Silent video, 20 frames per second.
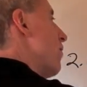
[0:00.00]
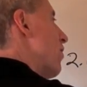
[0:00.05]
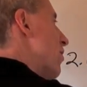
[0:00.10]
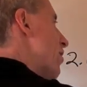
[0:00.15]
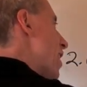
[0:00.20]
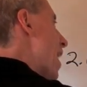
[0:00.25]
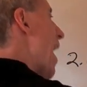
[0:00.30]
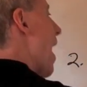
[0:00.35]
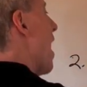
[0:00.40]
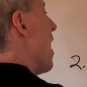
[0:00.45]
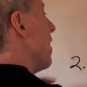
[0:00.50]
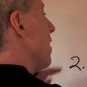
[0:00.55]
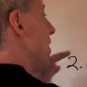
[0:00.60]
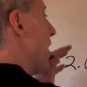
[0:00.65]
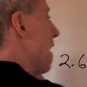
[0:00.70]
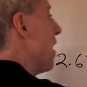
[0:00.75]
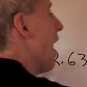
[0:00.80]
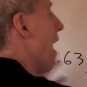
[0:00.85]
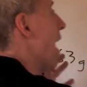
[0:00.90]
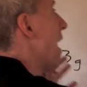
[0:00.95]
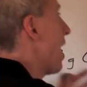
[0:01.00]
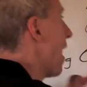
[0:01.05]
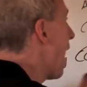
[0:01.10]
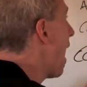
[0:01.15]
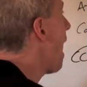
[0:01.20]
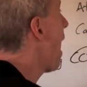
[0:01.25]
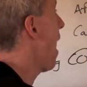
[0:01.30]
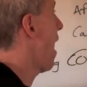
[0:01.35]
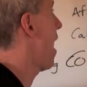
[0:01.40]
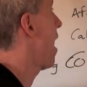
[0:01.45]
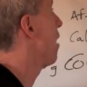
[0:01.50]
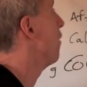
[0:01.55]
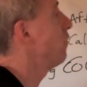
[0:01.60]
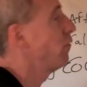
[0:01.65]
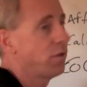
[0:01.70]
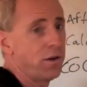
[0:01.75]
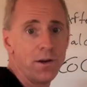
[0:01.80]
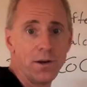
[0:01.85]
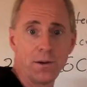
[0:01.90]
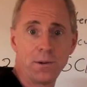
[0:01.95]
of that that I
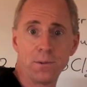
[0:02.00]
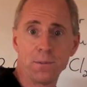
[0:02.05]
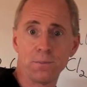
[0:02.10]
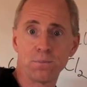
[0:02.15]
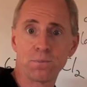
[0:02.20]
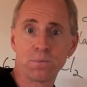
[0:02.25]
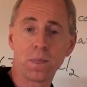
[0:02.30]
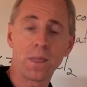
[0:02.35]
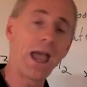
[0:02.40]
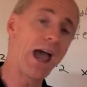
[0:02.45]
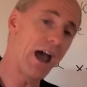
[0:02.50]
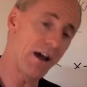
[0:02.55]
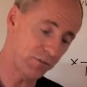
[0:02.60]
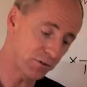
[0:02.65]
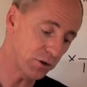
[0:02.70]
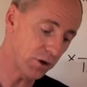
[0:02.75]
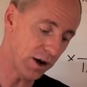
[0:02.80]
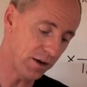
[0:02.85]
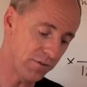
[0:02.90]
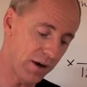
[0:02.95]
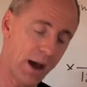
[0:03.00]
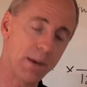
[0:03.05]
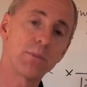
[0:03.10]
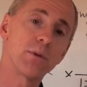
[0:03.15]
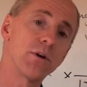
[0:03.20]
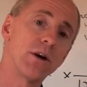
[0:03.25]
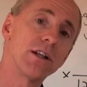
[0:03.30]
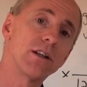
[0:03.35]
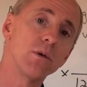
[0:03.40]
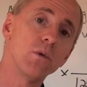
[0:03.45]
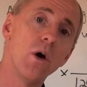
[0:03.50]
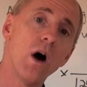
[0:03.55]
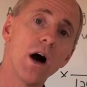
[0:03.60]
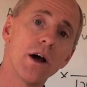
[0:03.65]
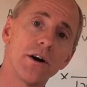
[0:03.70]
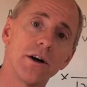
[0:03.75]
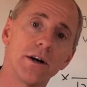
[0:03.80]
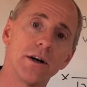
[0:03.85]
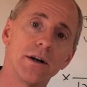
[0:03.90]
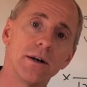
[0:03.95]
have after I evaporate the
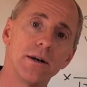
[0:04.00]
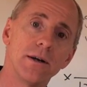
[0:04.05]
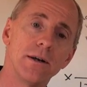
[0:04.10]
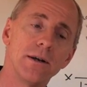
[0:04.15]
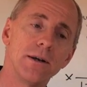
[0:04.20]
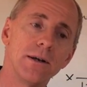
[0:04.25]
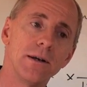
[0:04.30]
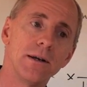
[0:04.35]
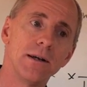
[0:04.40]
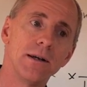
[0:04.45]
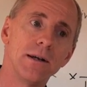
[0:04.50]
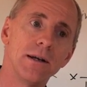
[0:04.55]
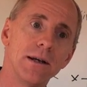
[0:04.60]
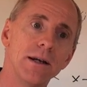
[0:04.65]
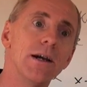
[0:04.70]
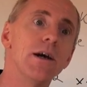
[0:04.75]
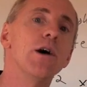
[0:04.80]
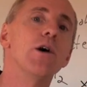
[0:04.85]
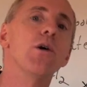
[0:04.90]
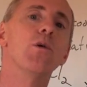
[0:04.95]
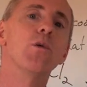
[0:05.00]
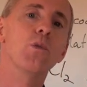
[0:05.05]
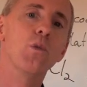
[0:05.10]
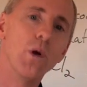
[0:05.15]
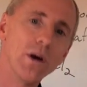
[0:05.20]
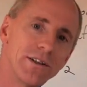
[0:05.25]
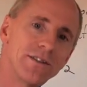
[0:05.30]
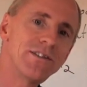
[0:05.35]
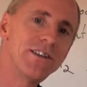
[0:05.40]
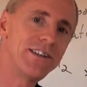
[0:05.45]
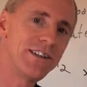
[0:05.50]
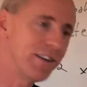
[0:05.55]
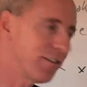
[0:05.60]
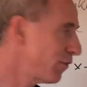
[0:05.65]
water. What's the